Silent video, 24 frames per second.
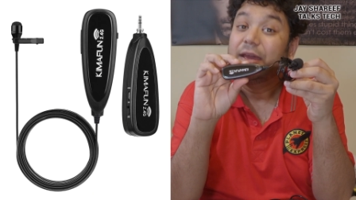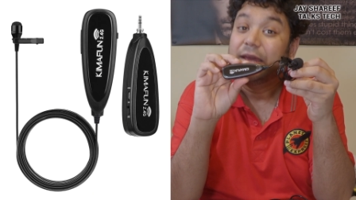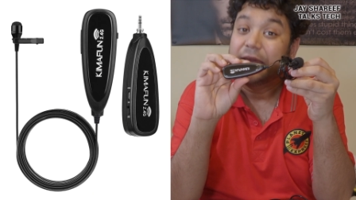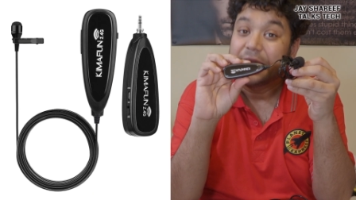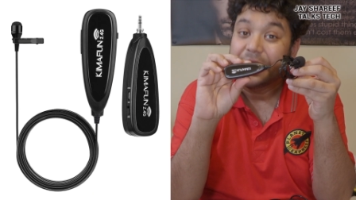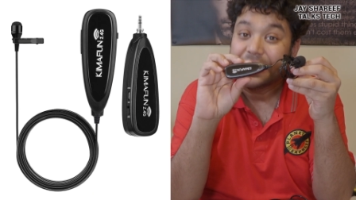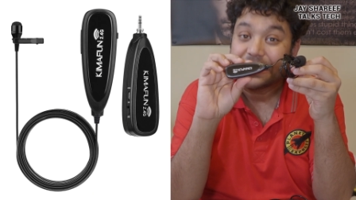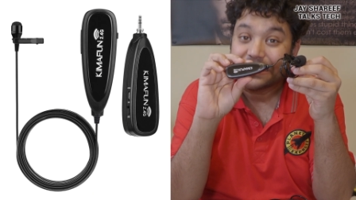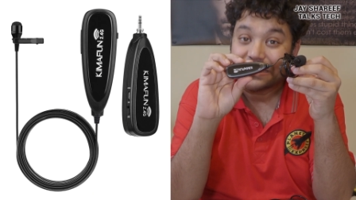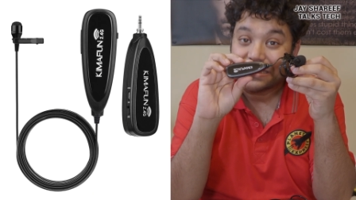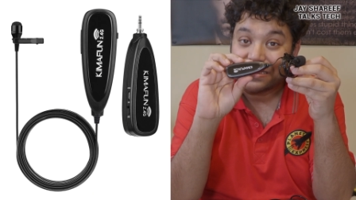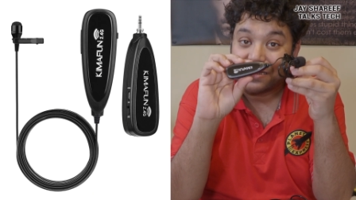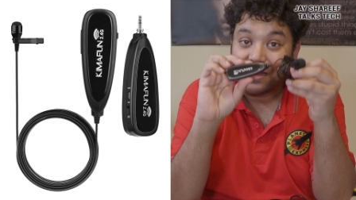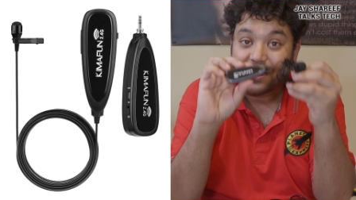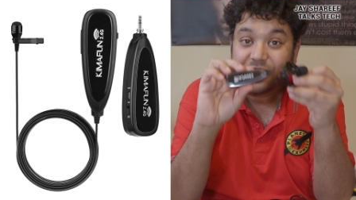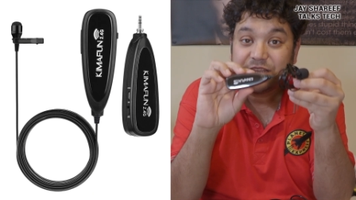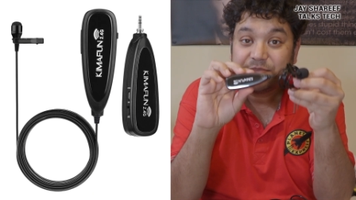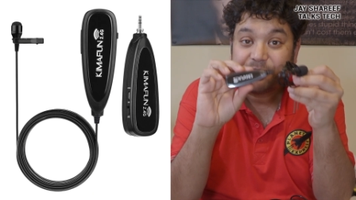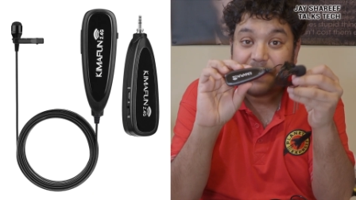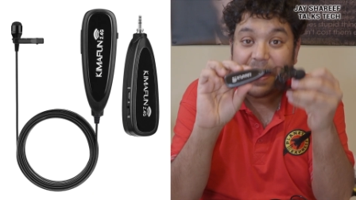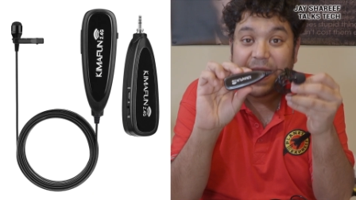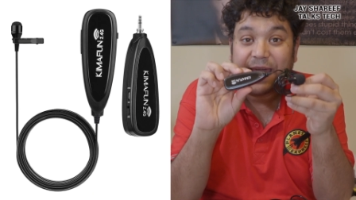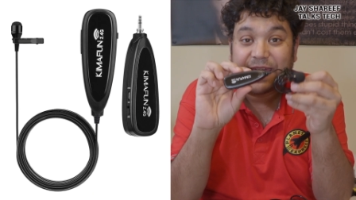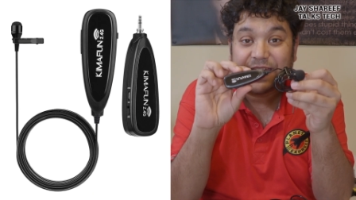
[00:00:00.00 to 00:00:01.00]
It's a nice
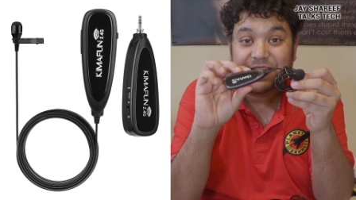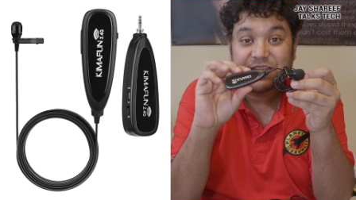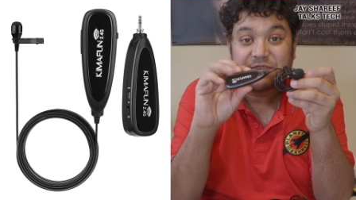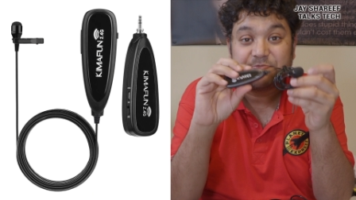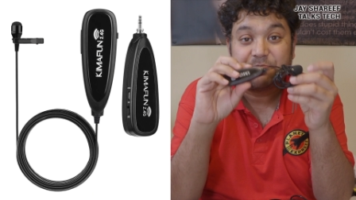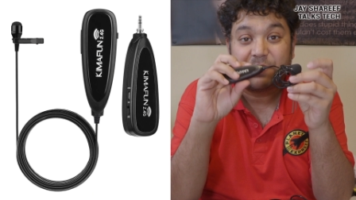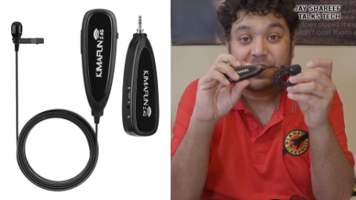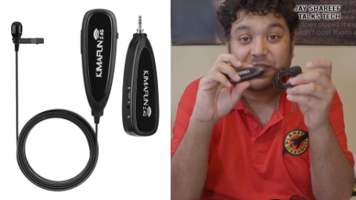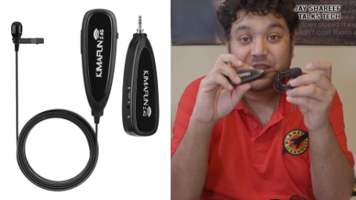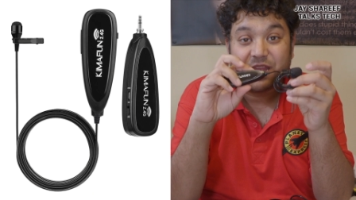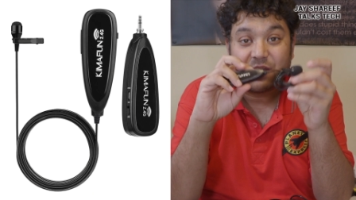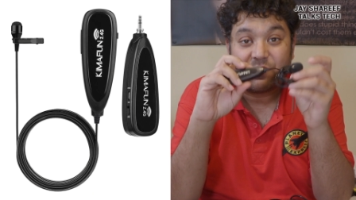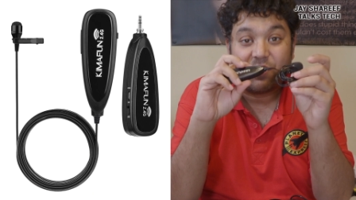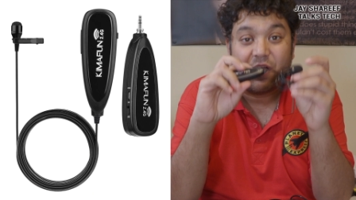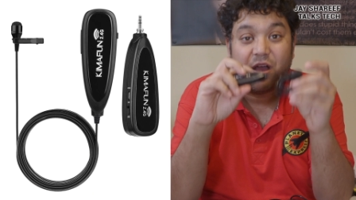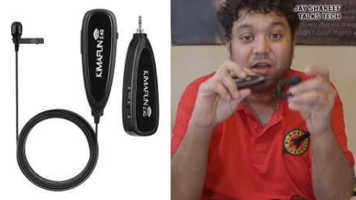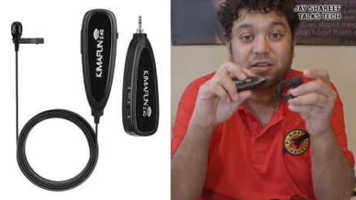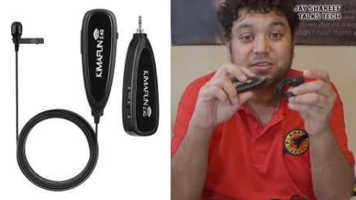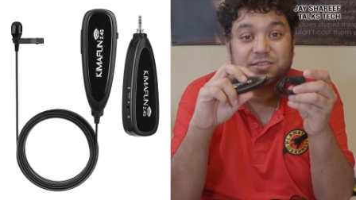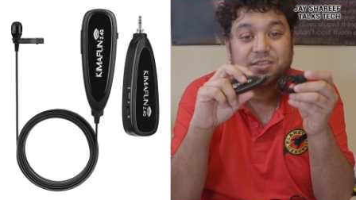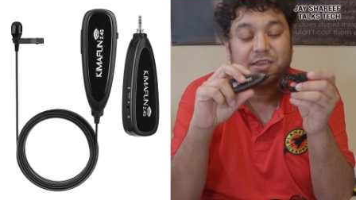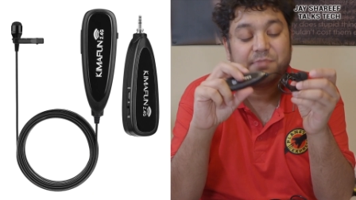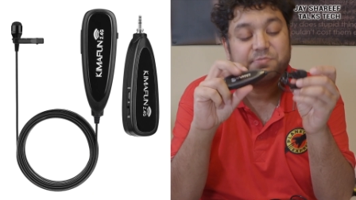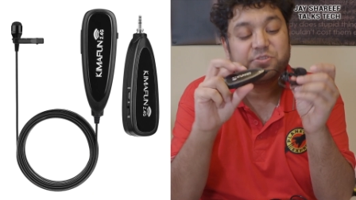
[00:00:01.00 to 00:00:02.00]
package, but there are
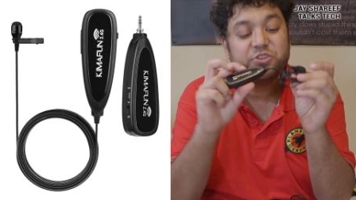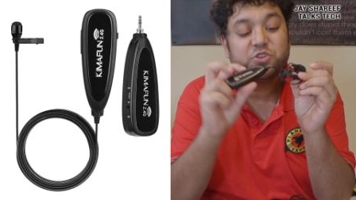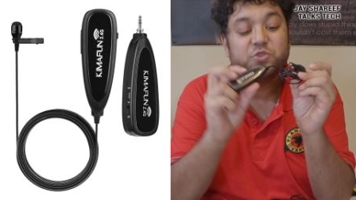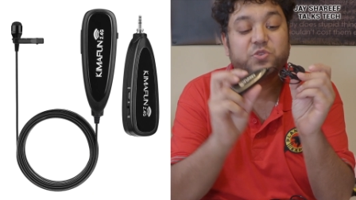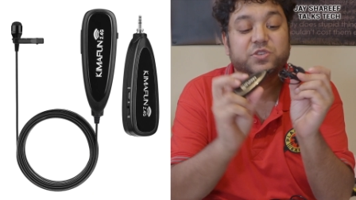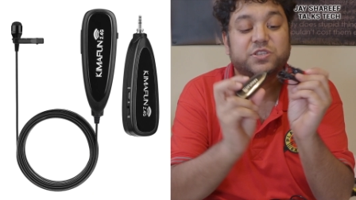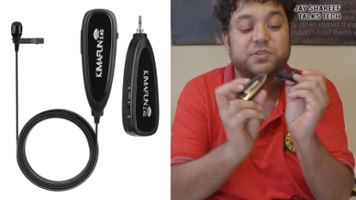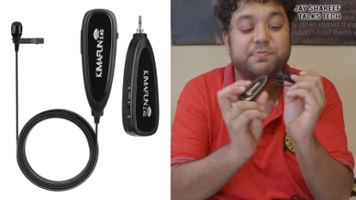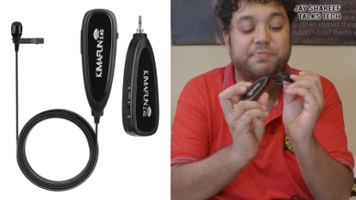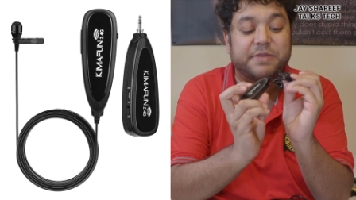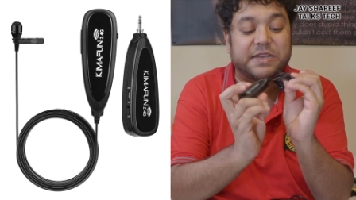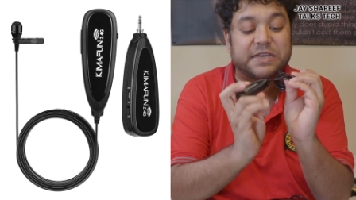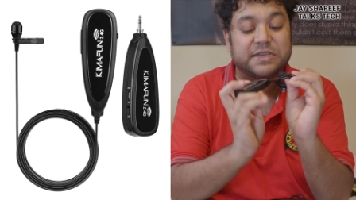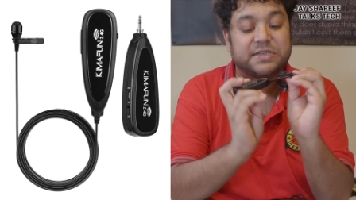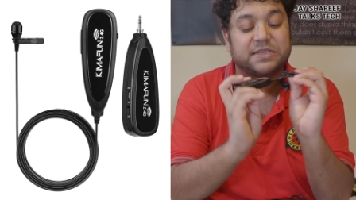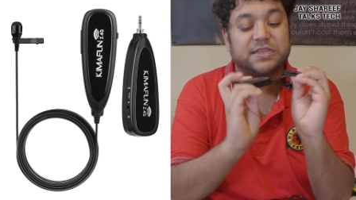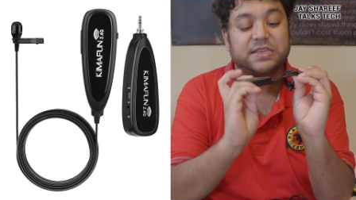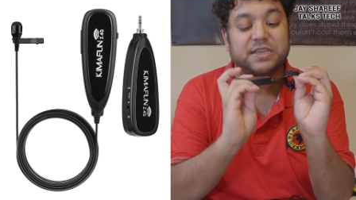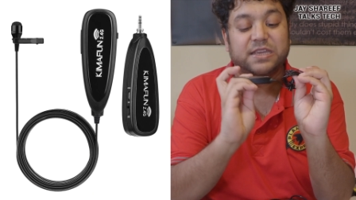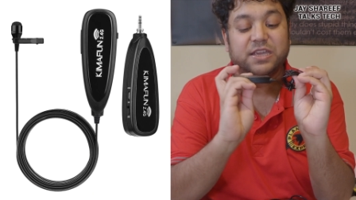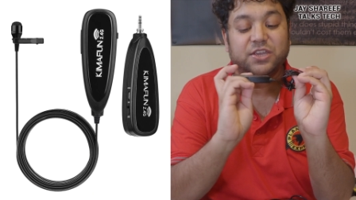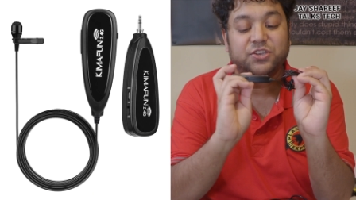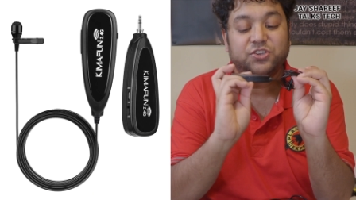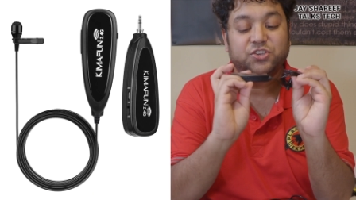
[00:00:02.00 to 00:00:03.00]
some
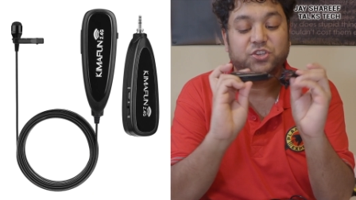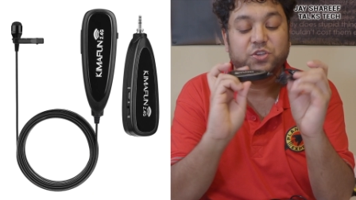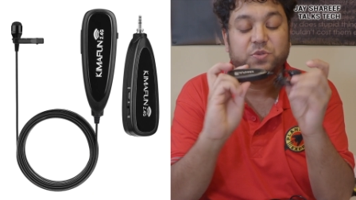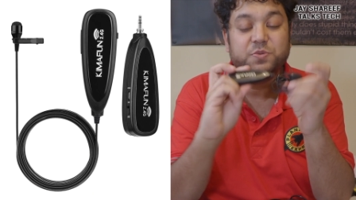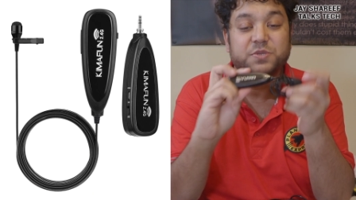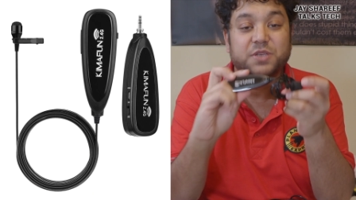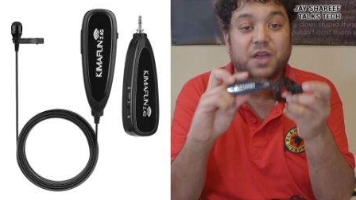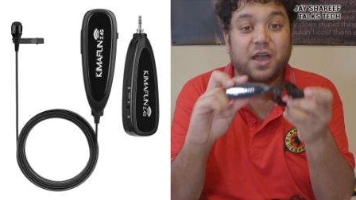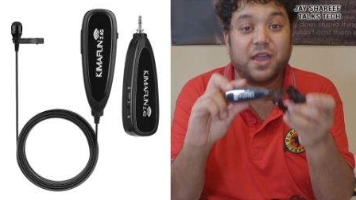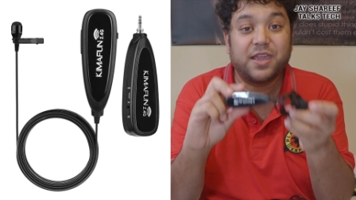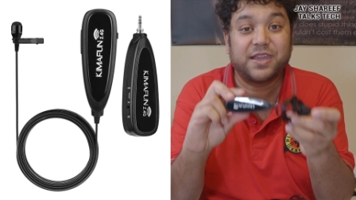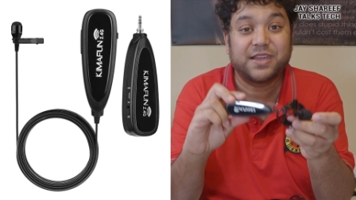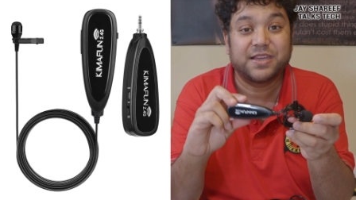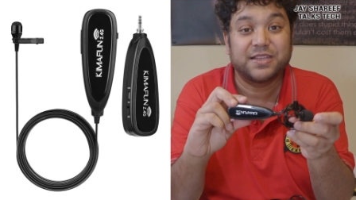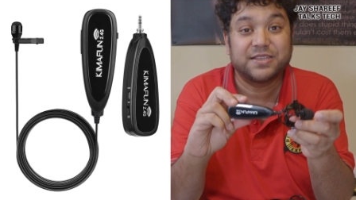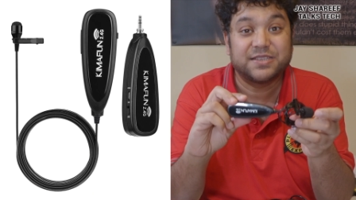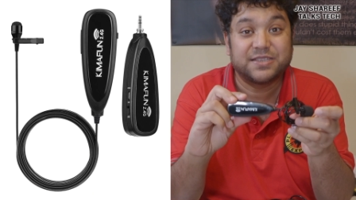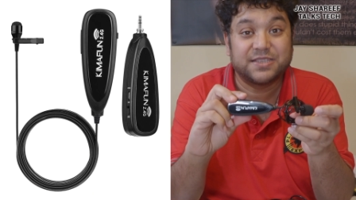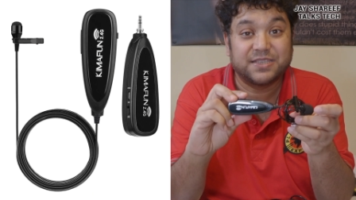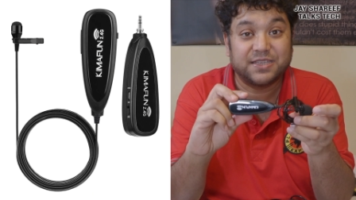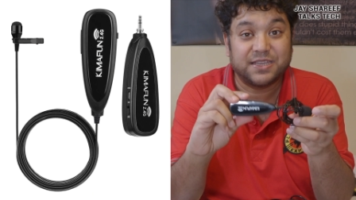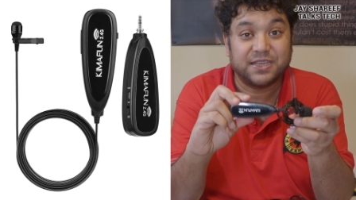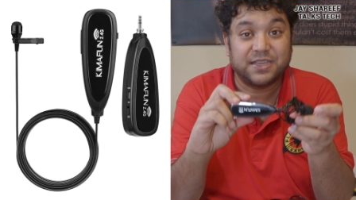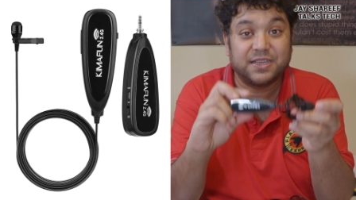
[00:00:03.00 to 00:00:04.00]
usability issues I can
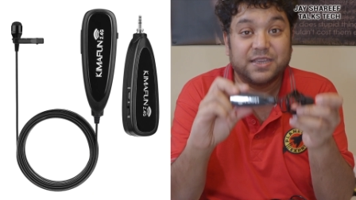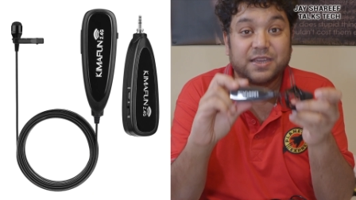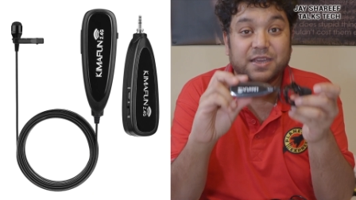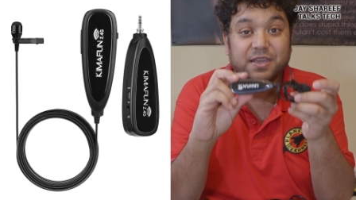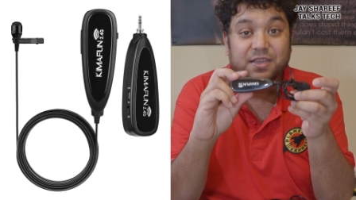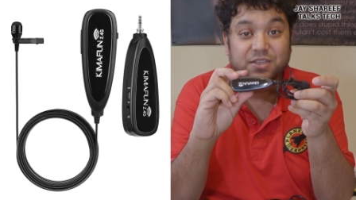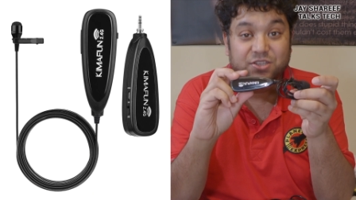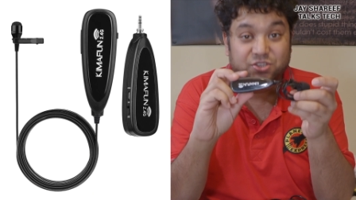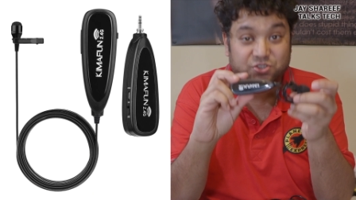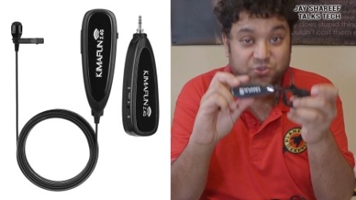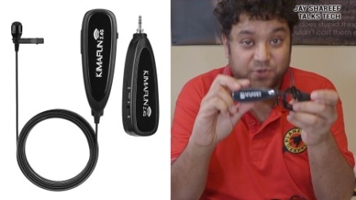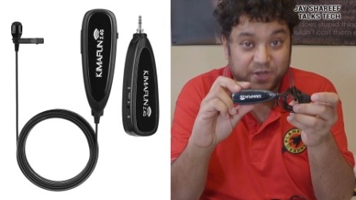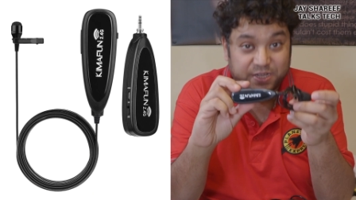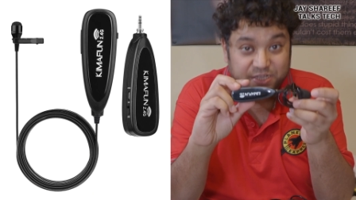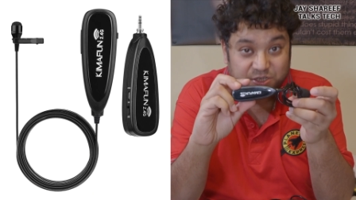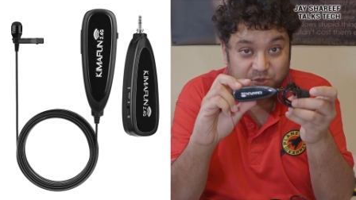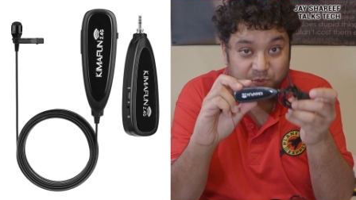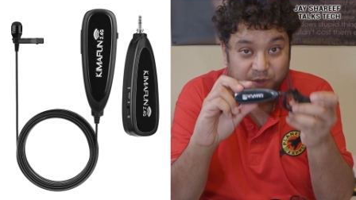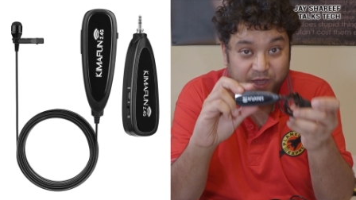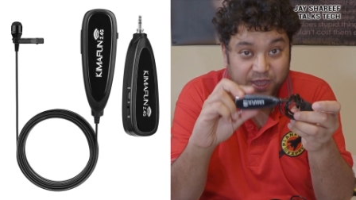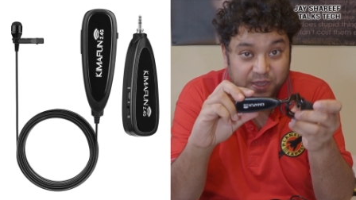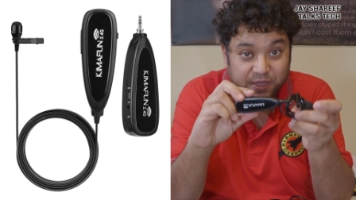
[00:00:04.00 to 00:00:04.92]
see straight away.